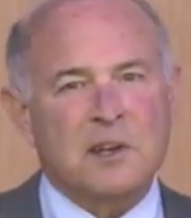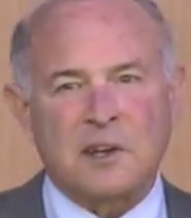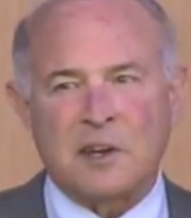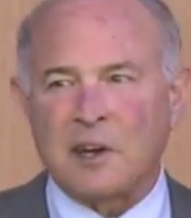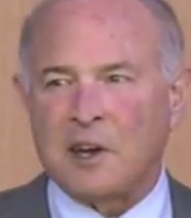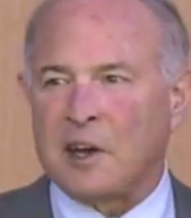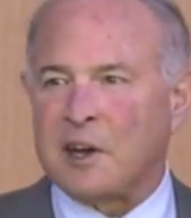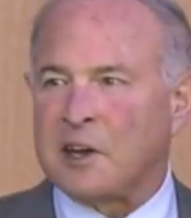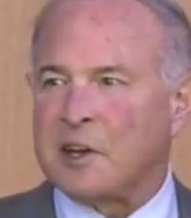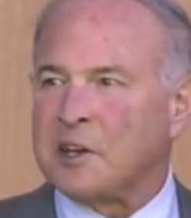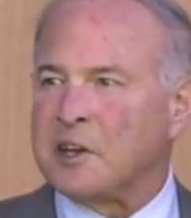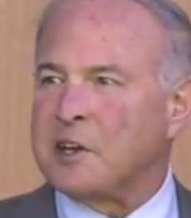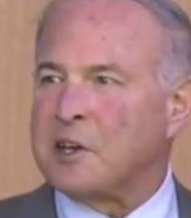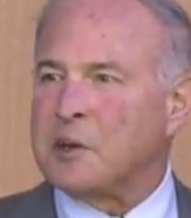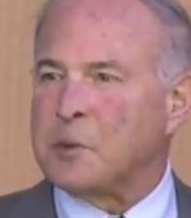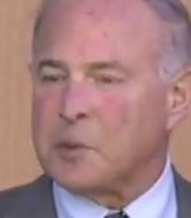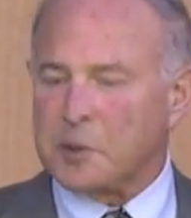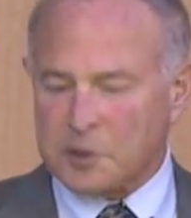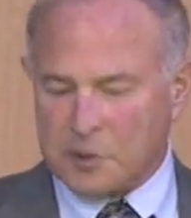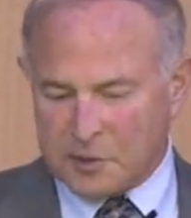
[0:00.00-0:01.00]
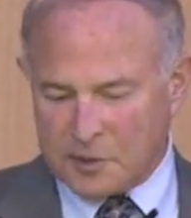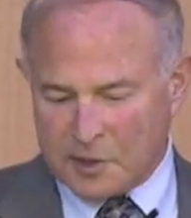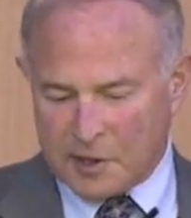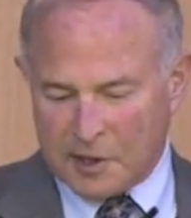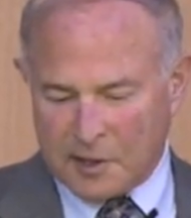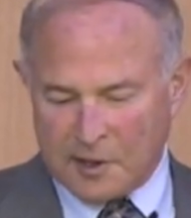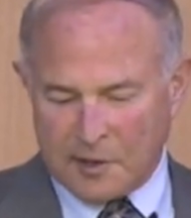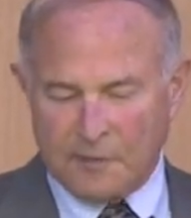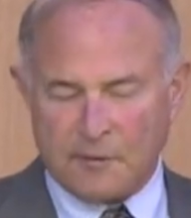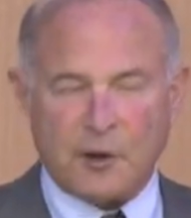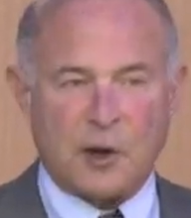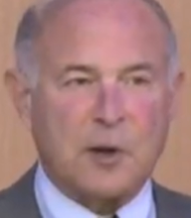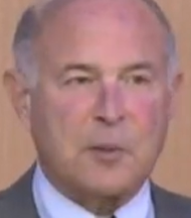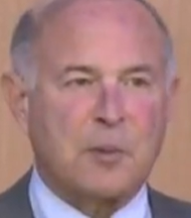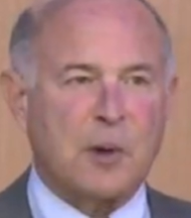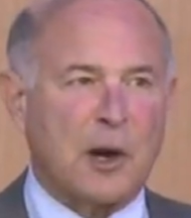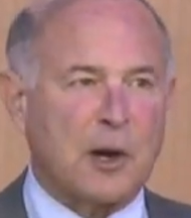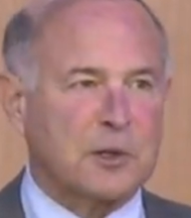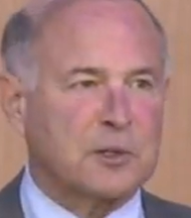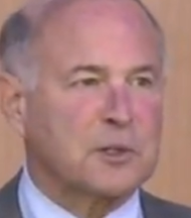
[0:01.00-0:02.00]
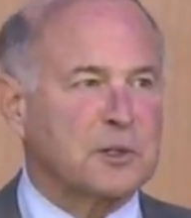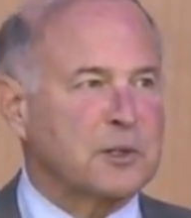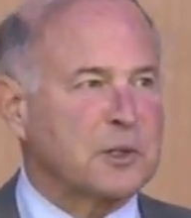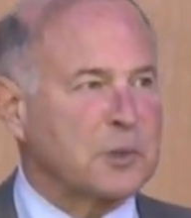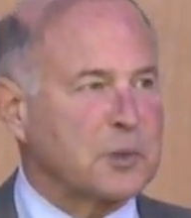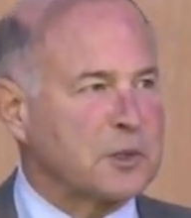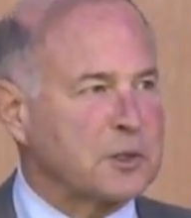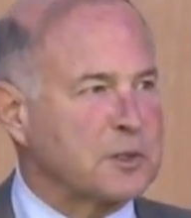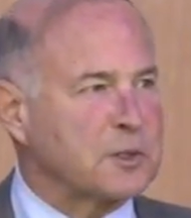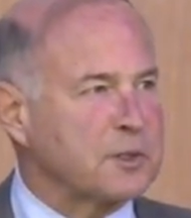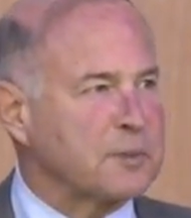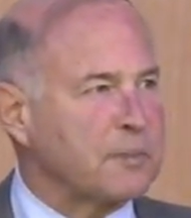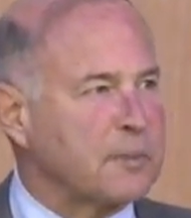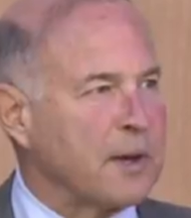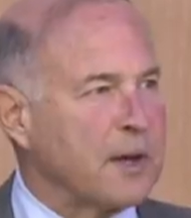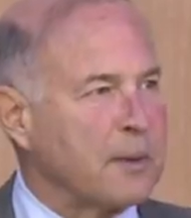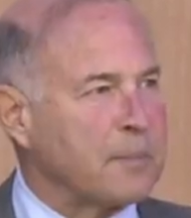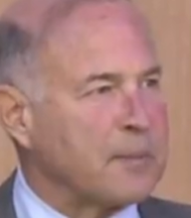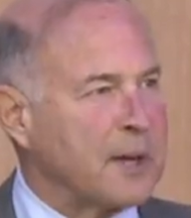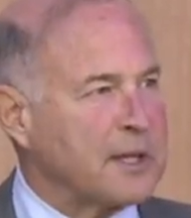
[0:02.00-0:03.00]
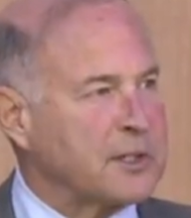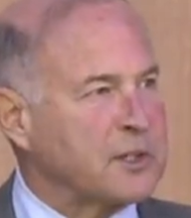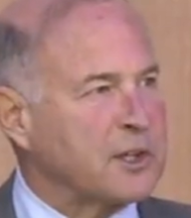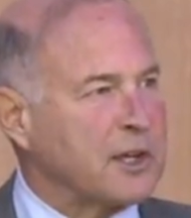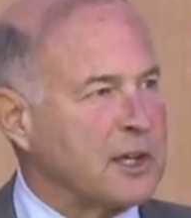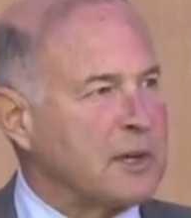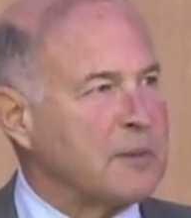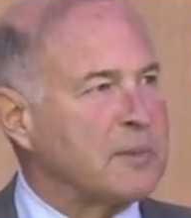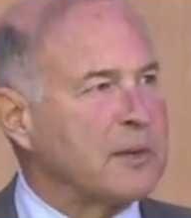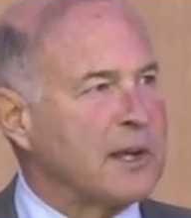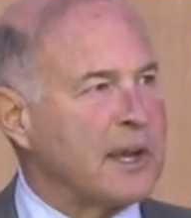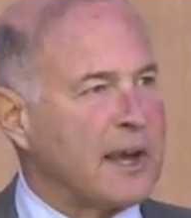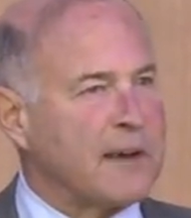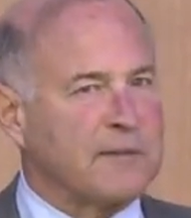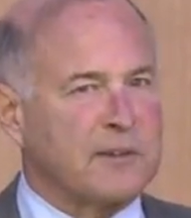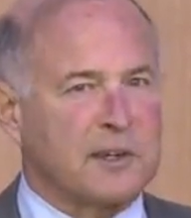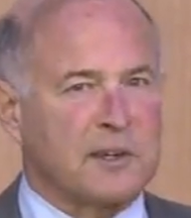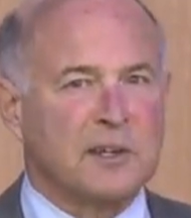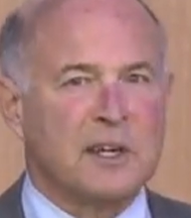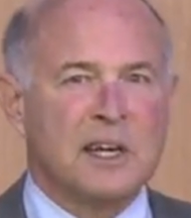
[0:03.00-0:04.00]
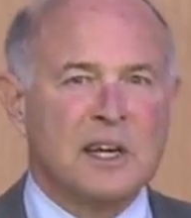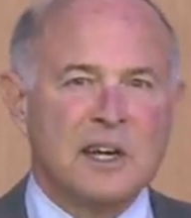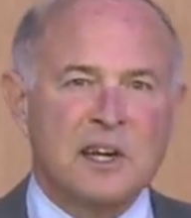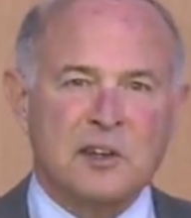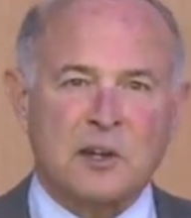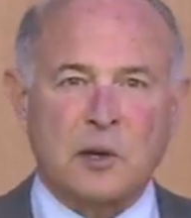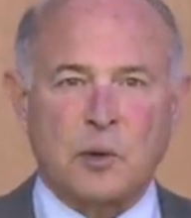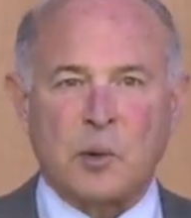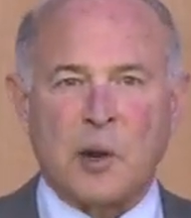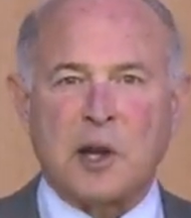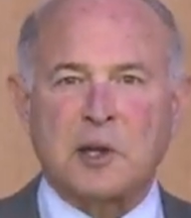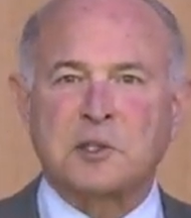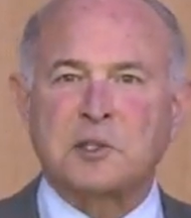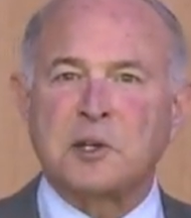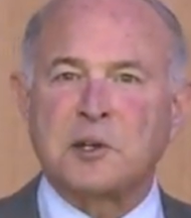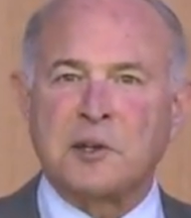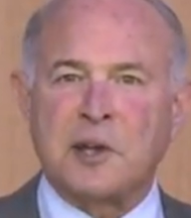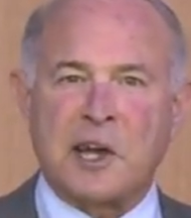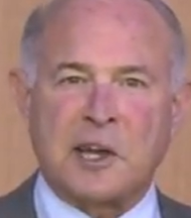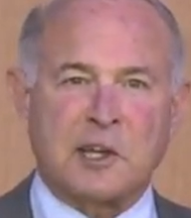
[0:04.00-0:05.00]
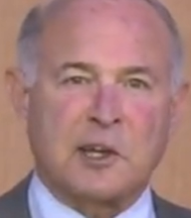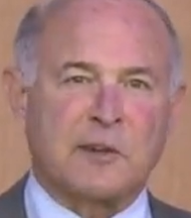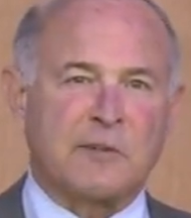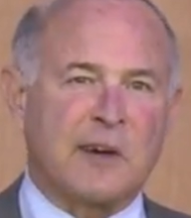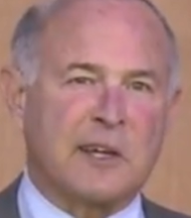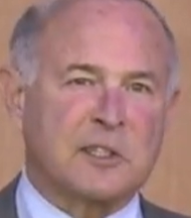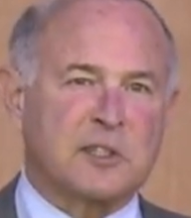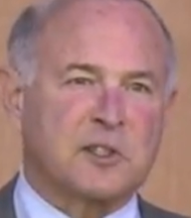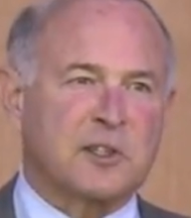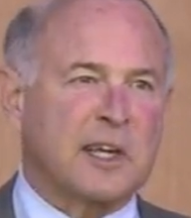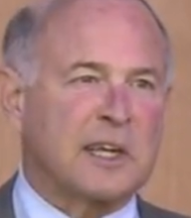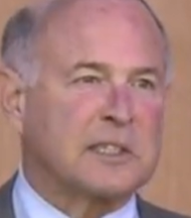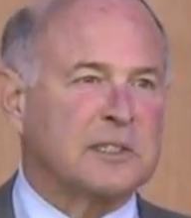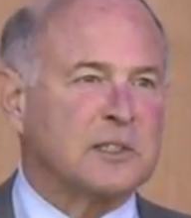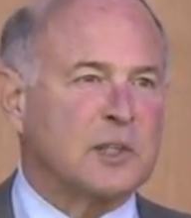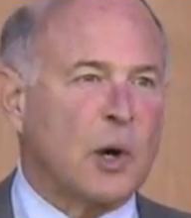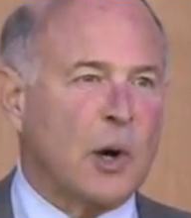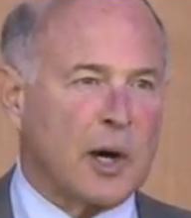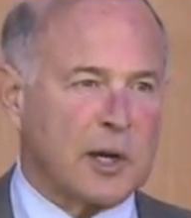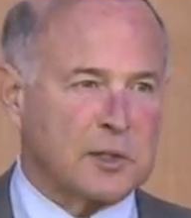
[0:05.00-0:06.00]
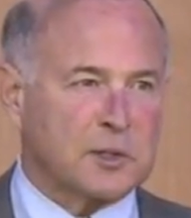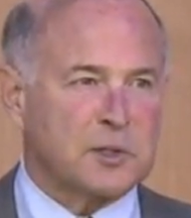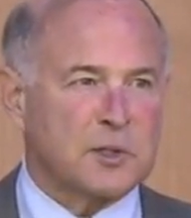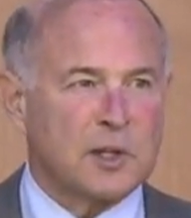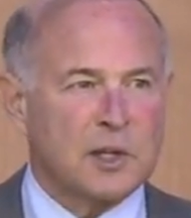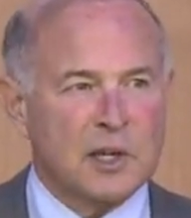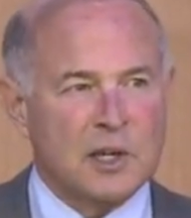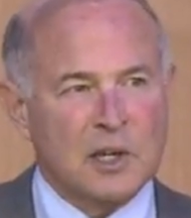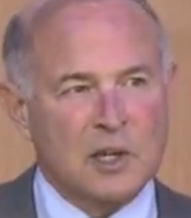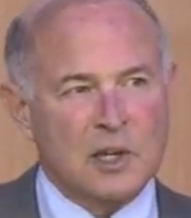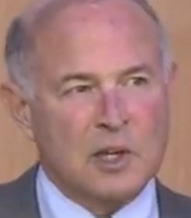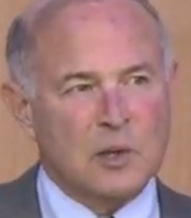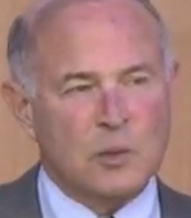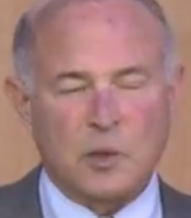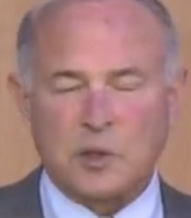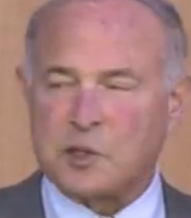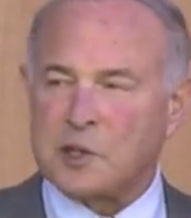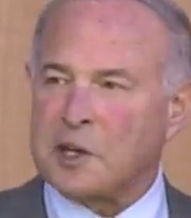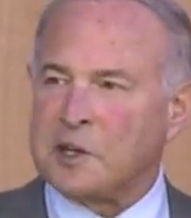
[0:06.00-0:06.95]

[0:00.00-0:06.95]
Uh, he was uh, very partial to his uh, pet scheme to have a congressional negative on state laws, which